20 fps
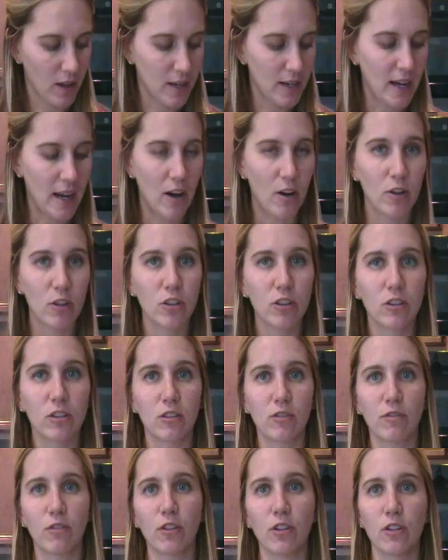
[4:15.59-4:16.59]
Now,
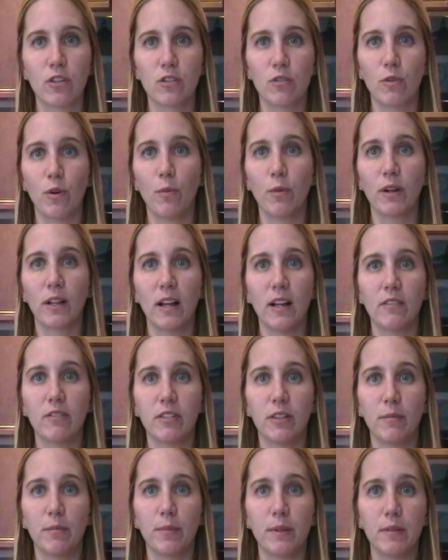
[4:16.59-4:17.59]
for those Aroma
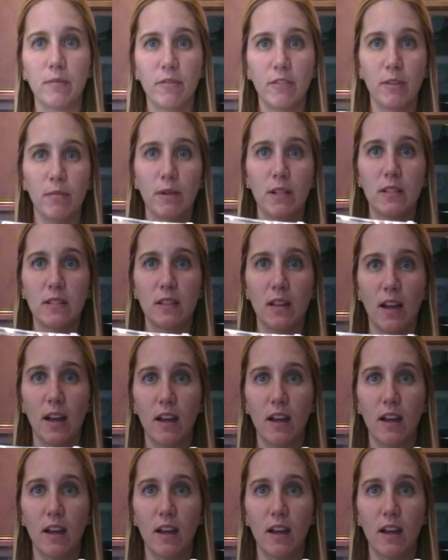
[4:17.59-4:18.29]
Glide fitments,